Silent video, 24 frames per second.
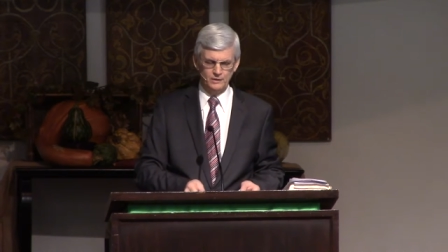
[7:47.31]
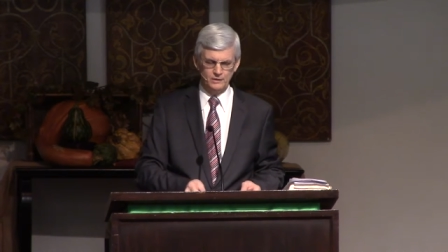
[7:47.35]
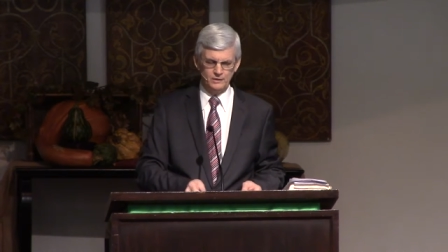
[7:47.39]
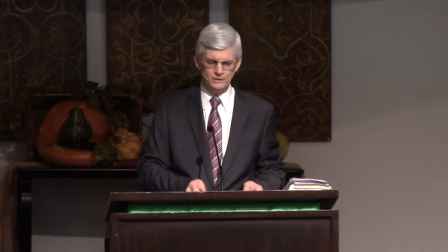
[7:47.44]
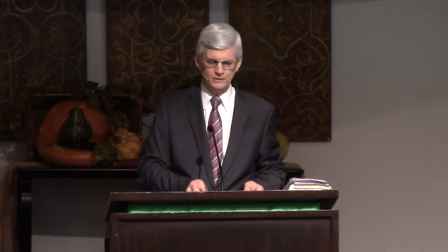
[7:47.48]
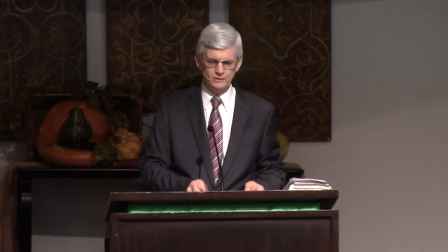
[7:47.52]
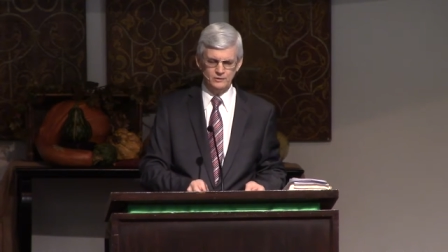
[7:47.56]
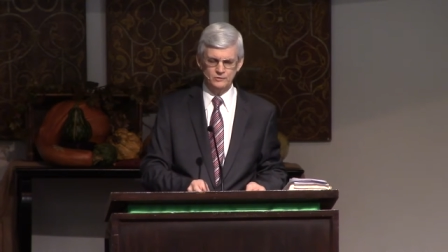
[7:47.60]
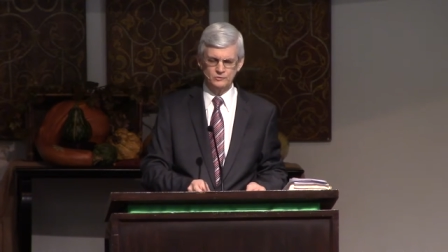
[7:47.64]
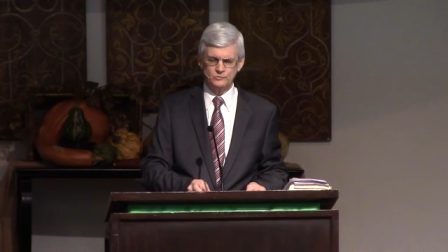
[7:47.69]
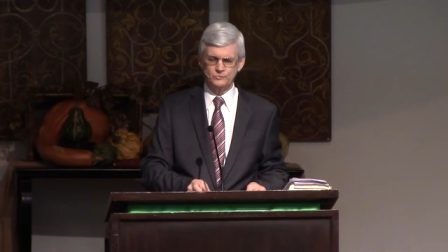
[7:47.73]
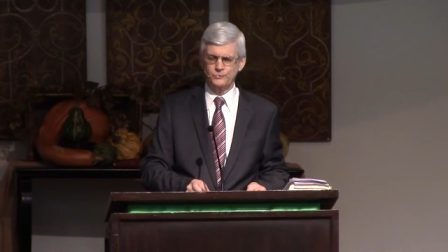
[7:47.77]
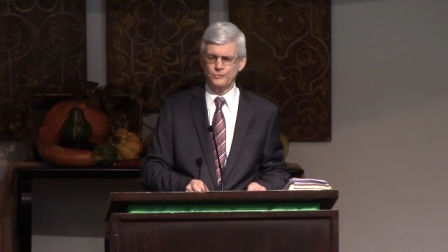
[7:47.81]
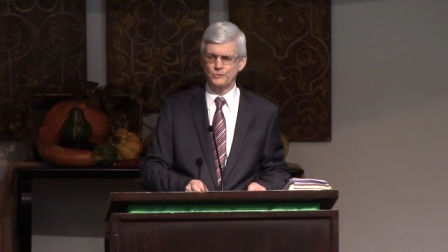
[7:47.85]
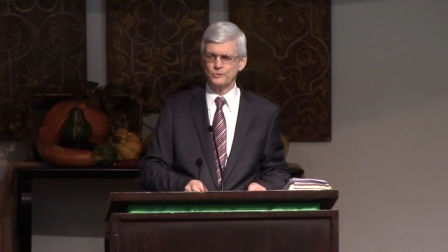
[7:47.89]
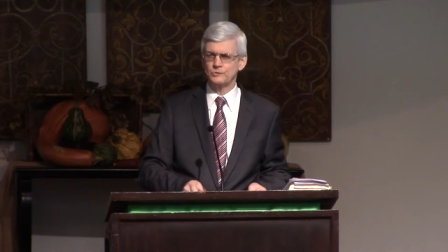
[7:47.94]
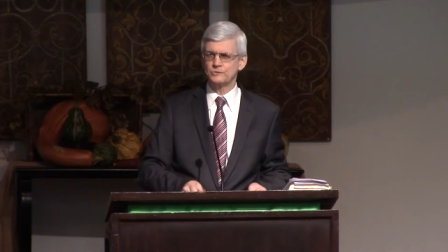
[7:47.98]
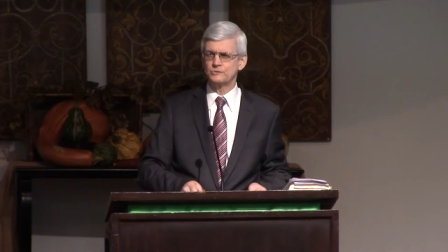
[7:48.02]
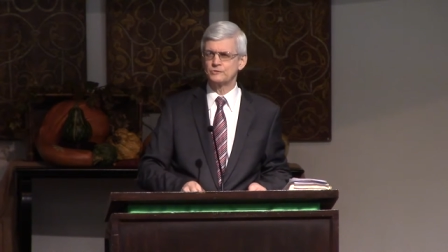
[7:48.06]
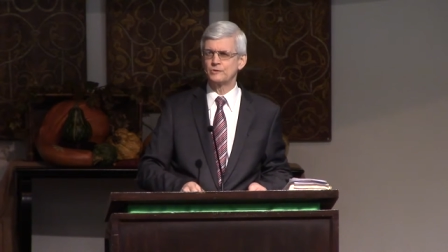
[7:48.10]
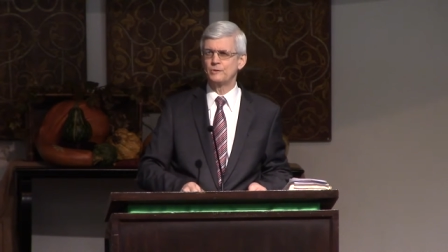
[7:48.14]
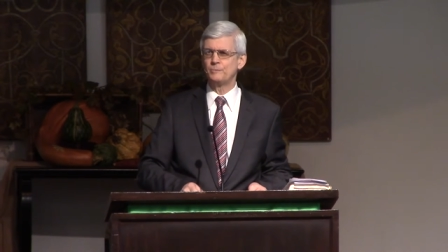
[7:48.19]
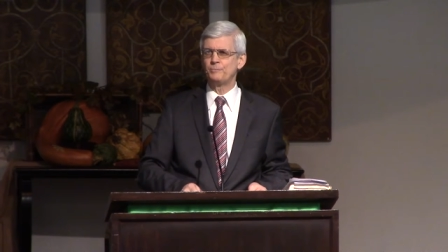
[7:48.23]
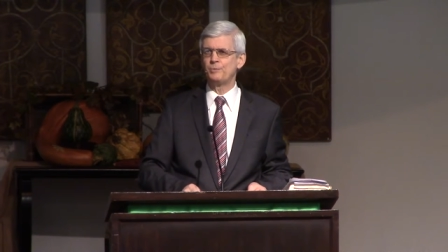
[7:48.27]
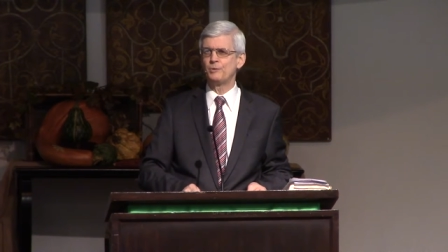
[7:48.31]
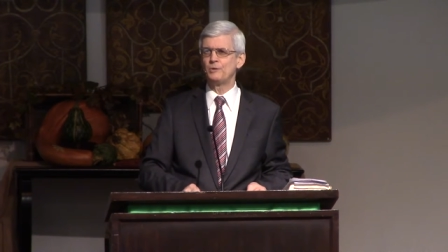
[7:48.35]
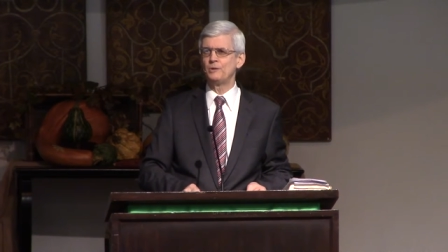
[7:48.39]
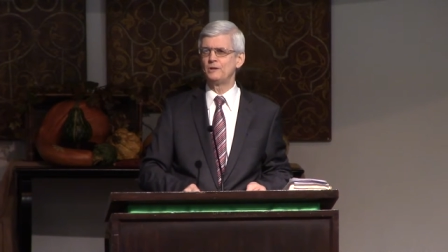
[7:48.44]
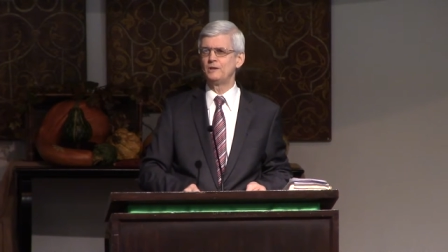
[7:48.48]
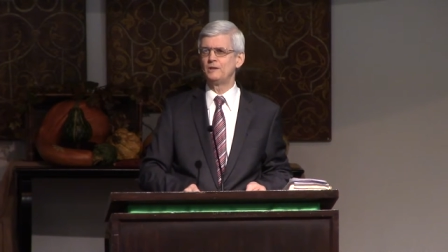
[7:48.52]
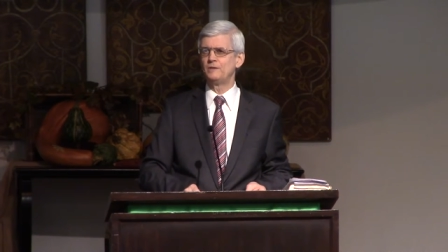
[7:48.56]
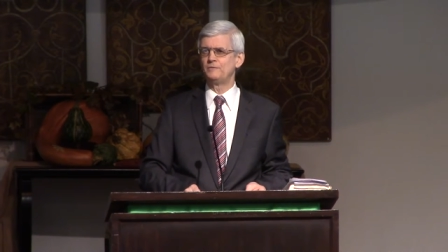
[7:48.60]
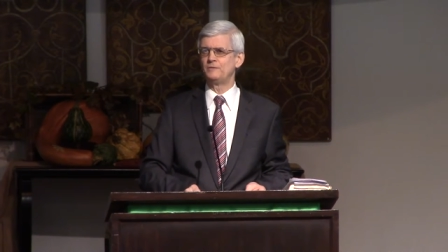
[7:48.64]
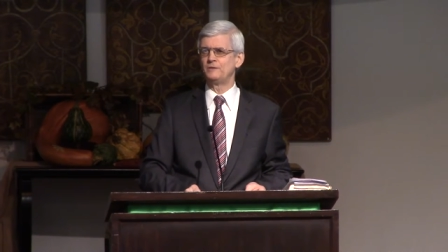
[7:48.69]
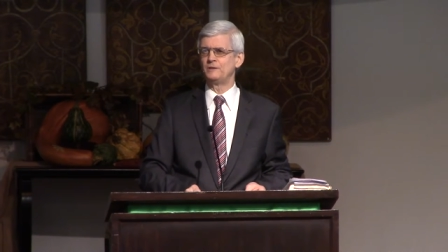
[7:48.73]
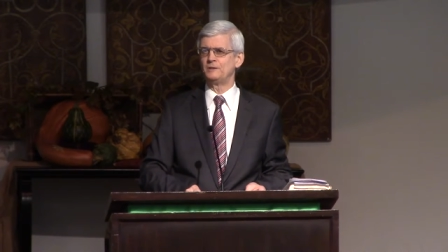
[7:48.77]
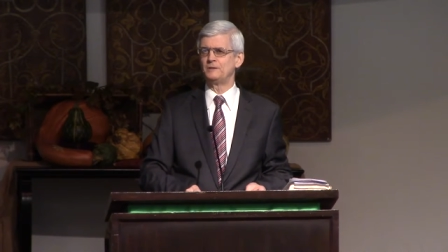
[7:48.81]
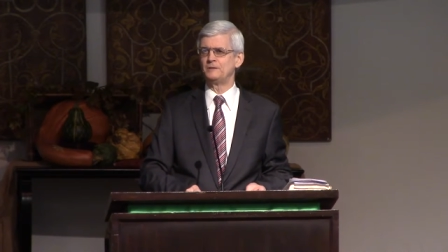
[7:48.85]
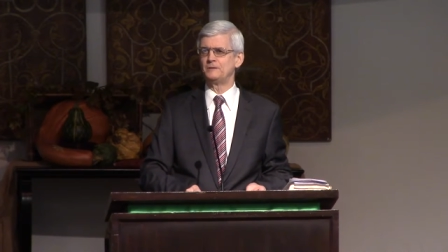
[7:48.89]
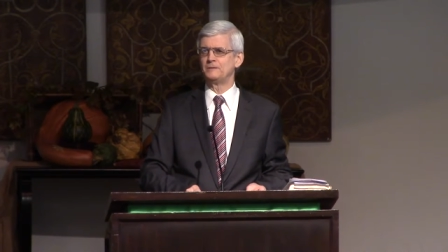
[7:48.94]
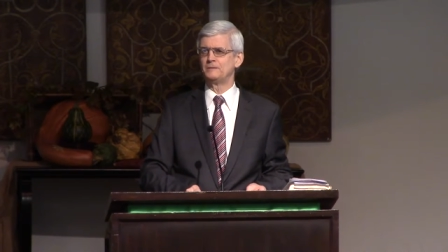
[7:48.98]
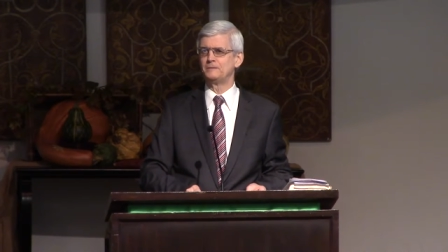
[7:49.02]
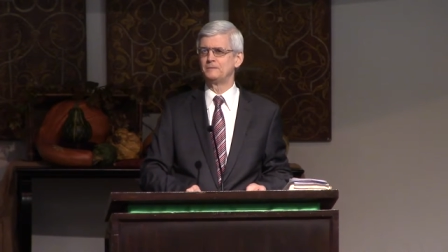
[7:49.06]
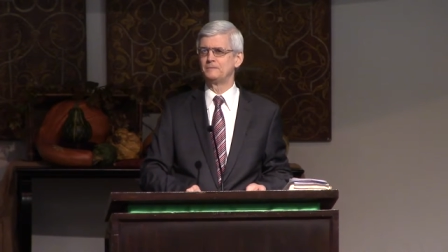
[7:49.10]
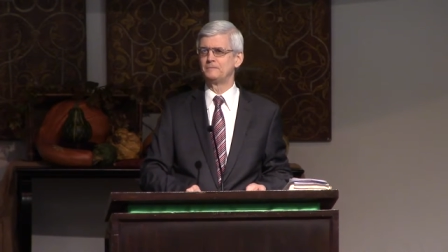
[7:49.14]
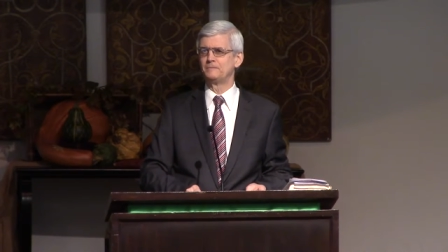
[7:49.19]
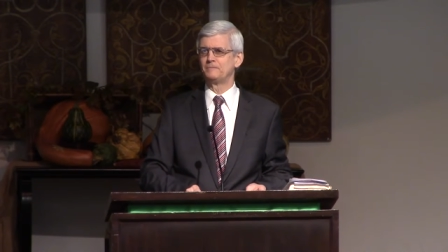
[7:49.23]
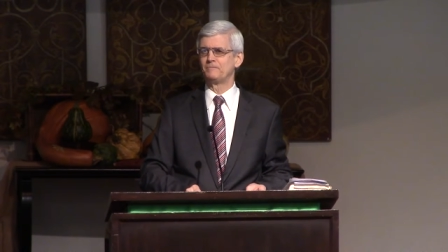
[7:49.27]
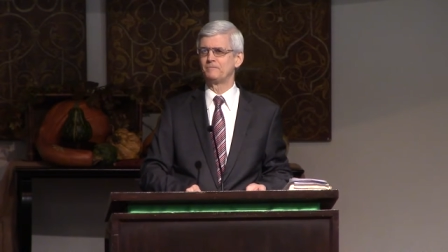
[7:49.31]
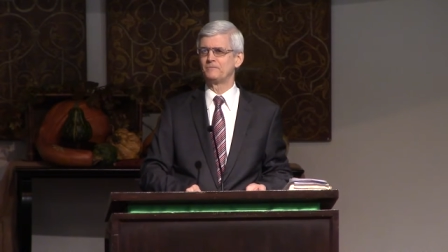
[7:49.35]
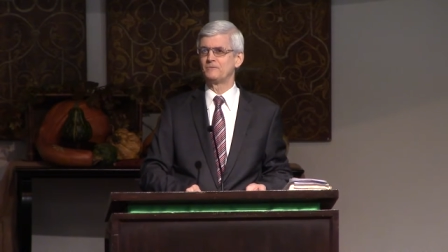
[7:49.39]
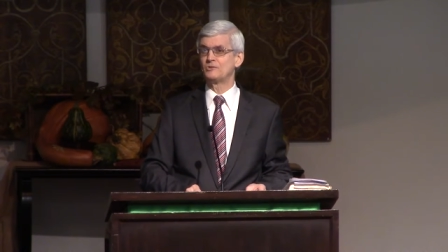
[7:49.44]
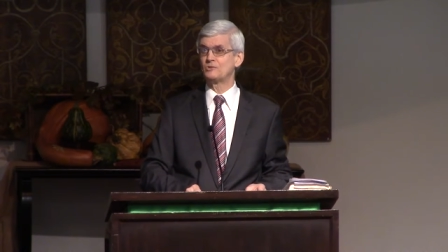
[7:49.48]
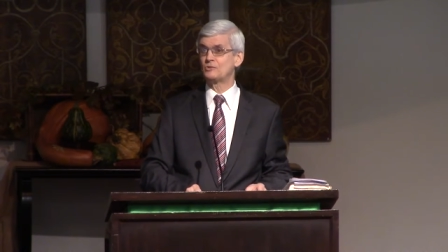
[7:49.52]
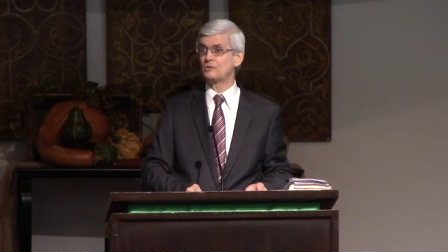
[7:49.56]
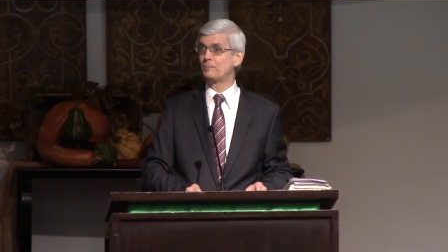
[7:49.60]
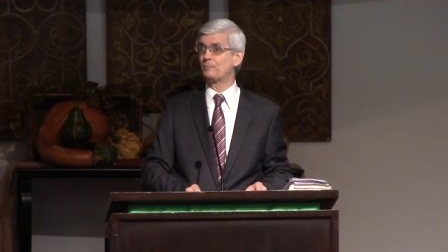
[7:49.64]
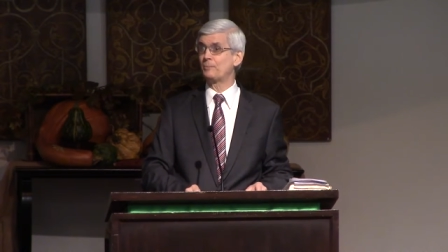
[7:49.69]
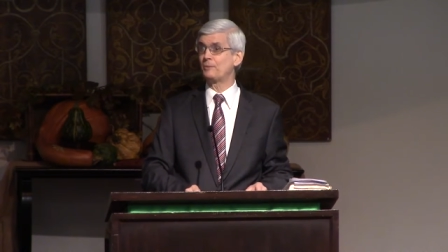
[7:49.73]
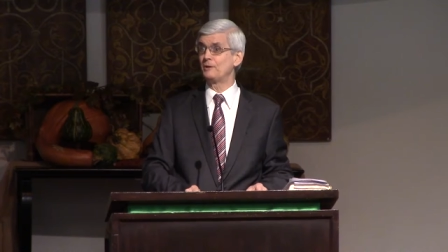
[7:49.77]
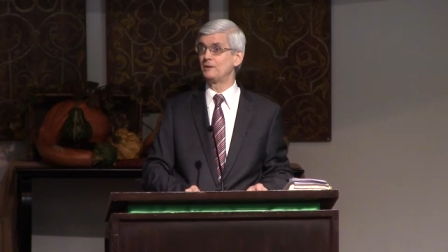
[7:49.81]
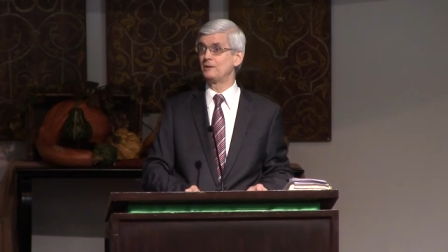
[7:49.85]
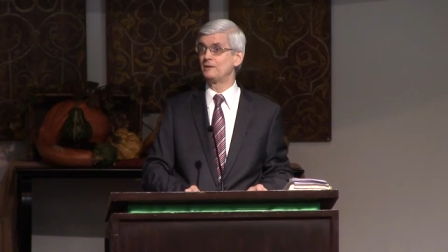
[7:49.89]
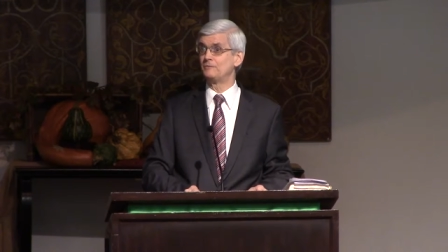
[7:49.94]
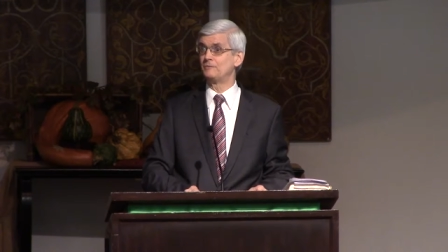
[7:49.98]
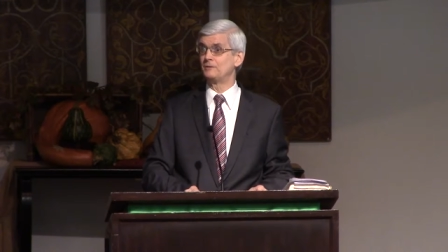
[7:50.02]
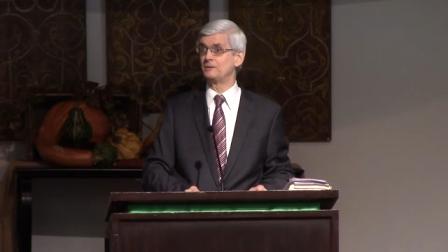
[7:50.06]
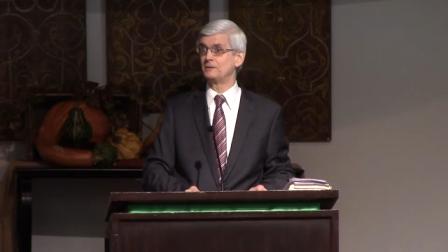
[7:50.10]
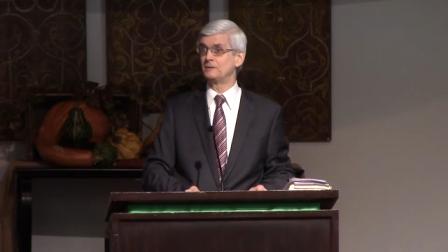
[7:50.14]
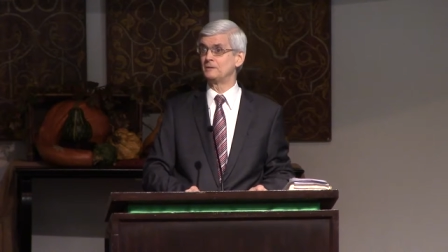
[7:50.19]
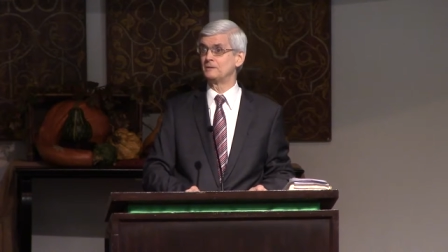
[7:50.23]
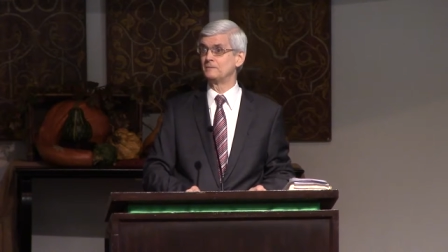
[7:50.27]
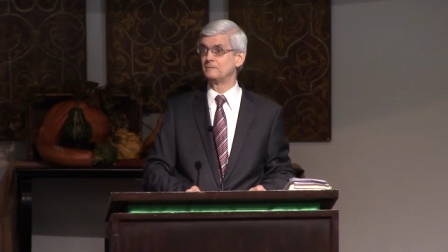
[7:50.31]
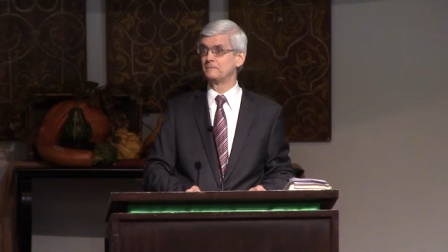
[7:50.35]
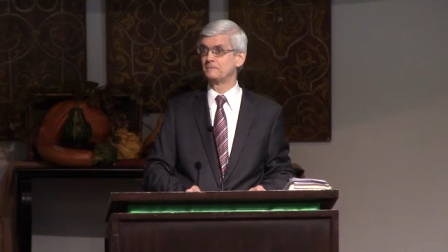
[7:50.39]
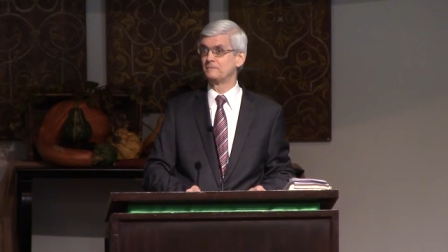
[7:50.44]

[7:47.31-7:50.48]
is for simple living. Simple living.